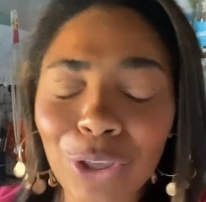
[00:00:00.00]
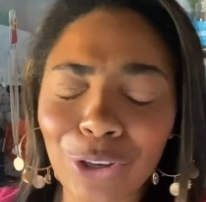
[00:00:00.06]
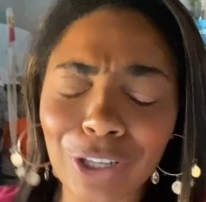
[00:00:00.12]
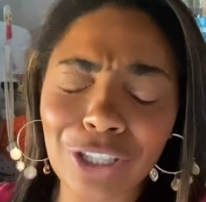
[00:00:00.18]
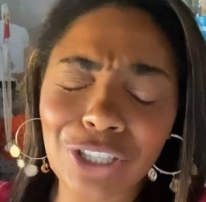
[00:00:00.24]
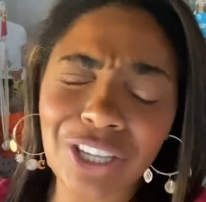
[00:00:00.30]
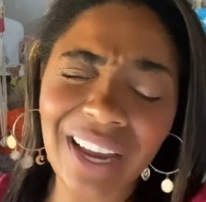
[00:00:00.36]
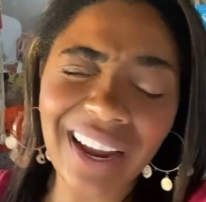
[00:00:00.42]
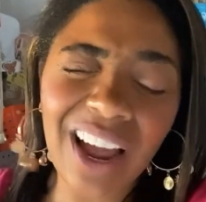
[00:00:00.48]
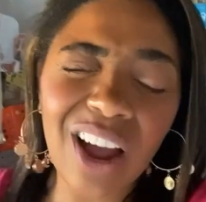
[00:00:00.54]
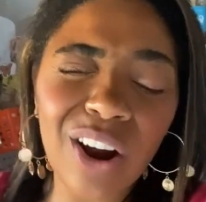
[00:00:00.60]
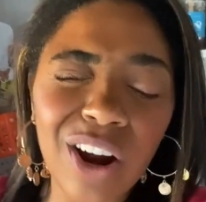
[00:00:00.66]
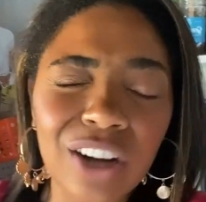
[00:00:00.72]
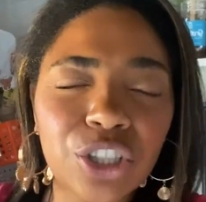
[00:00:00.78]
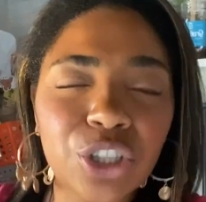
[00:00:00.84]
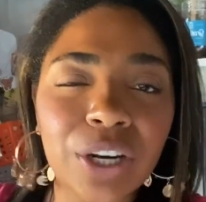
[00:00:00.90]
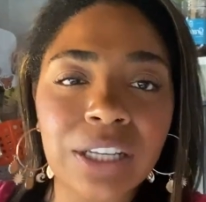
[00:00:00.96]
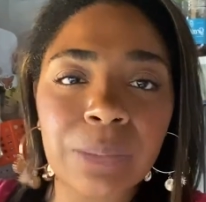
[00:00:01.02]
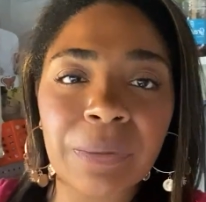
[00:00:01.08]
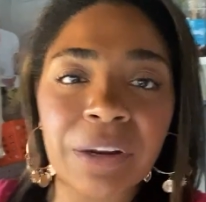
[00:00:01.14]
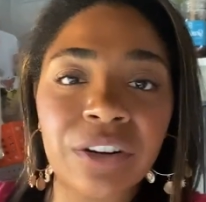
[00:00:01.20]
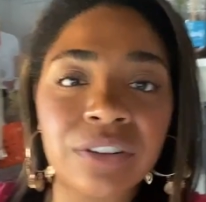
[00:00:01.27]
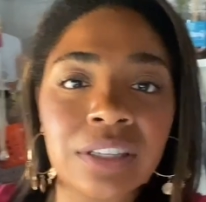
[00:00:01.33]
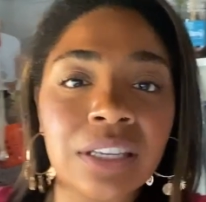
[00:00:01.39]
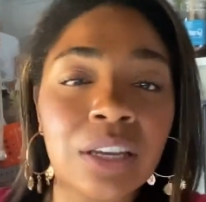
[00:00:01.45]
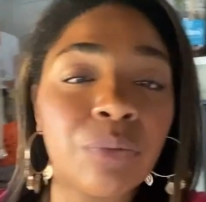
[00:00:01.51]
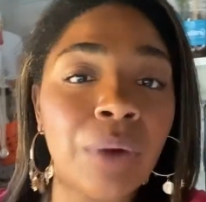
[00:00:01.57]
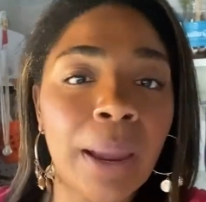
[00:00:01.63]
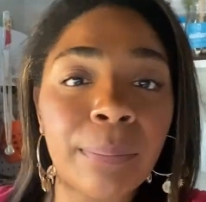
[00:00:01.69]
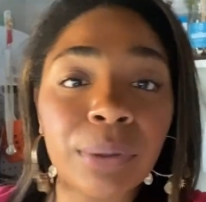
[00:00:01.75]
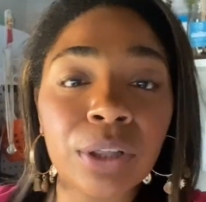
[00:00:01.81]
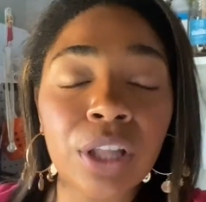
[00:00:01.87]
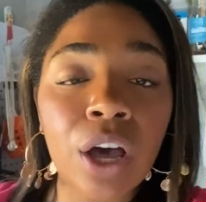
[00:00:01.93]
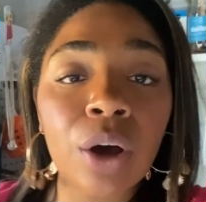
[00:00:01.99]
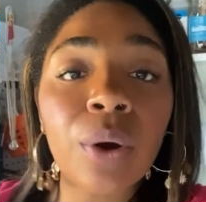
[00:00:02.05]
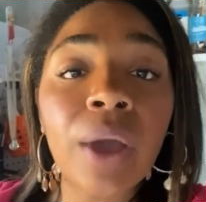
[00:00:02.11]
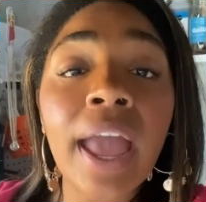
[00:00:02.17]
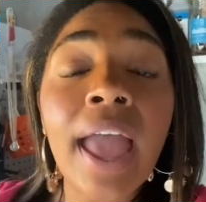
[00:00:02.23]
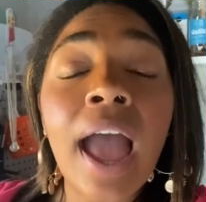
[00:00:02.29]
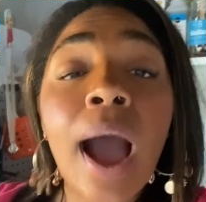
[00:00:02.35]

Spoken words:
You can check out our transparency right below.